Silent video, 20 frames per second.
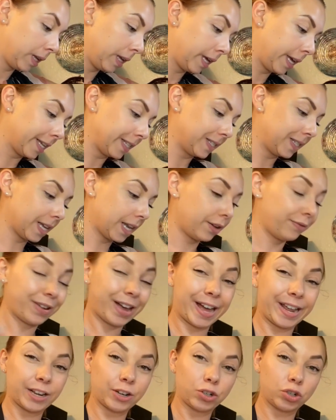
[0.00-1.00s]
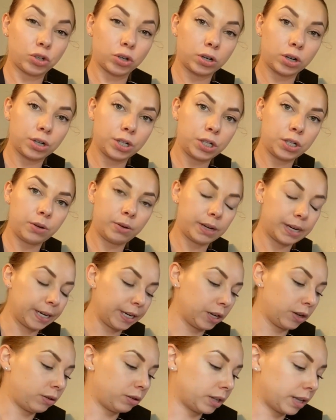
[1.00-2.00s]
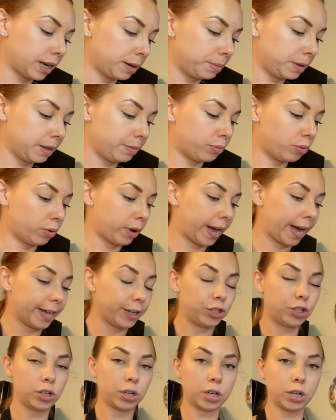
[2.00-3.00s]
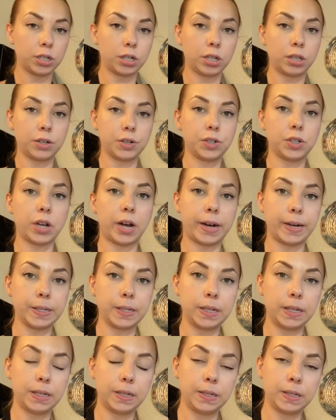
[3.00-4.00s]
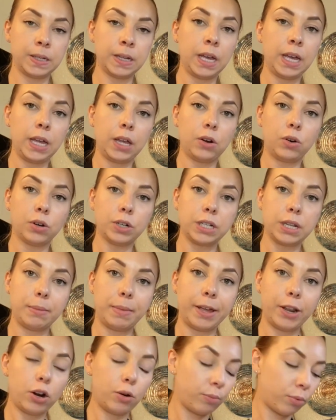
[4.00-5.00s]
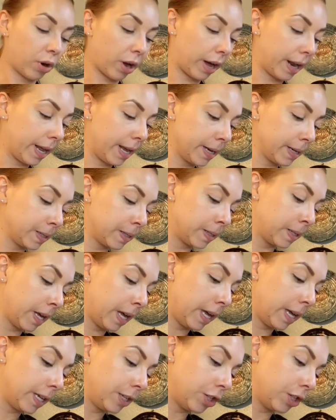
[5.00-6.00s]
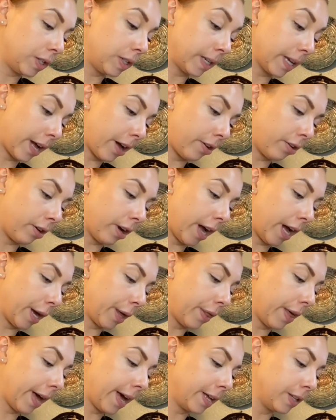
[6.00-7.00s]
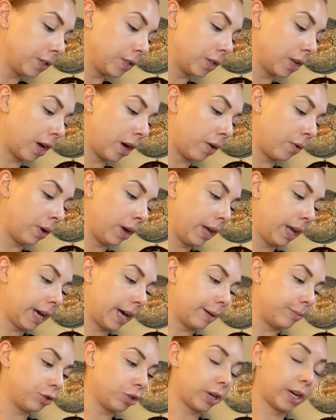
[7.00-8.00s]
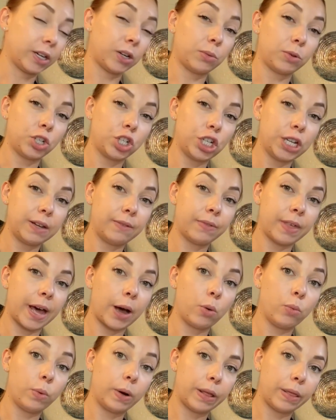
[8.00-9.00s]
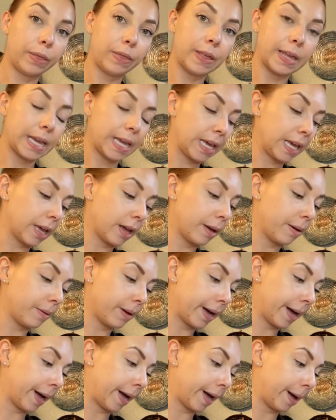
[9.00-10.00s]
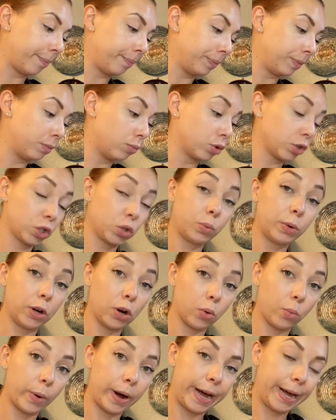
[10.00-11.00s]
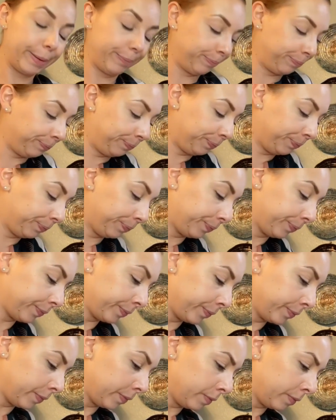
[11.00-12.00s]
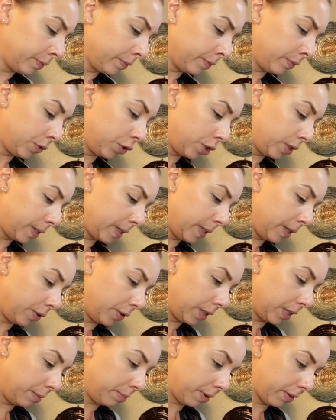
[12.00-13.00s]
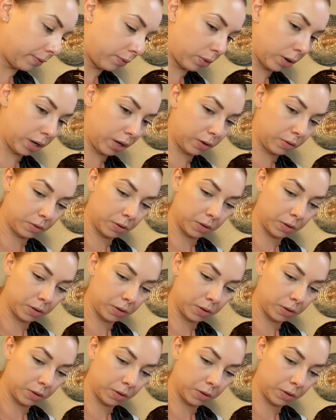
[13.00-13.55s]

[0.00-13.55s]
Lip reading: Instead of adding sugar to it, I know a lot of people add sugar to their sauces or tomato products just to counteract that. So I'm trying to achieve that with the more sweeter wine. Just a little tidbit for you.